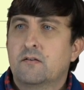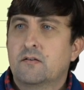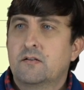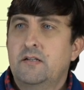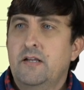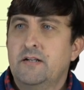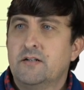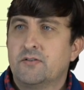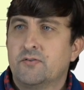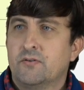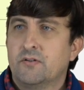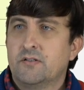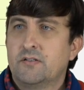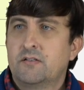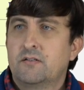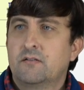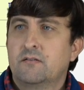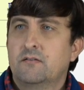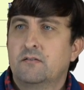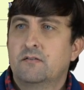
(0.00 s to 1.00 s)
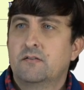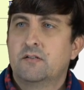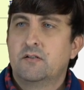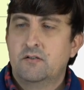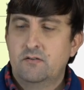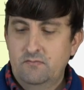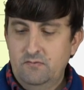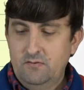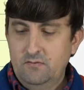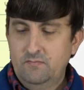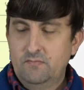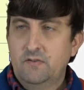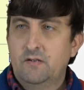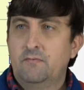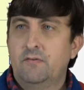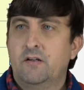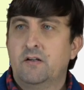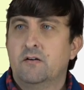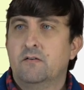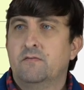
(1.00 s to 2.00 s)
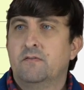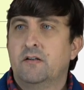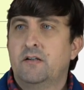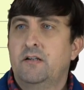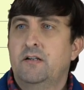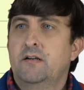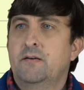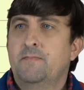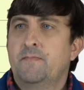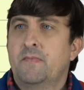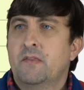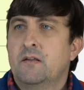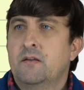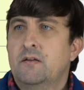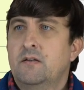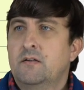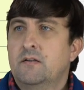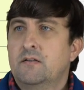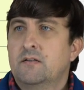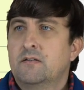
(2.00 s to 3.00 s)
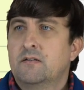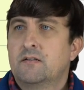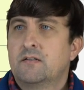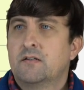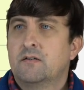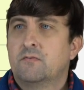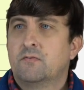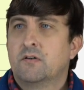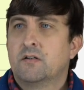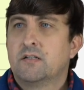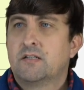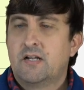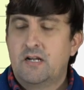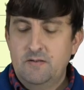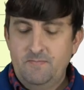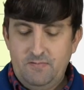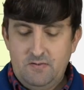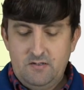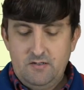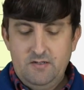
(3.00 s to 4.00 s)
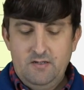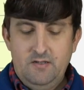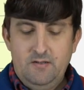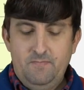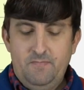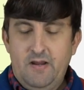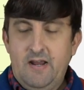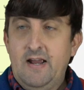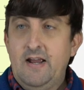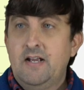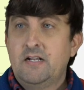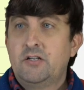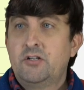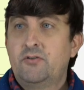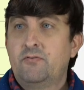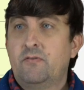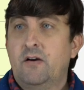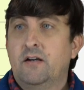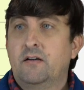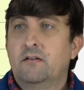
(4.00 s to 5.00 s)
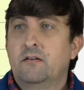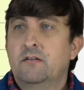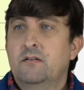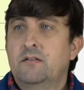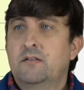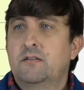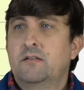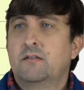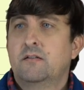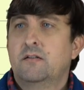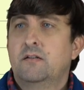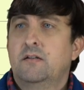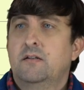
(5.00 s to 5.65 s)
data source. So, there we go over here. So we're going to type on in patch records.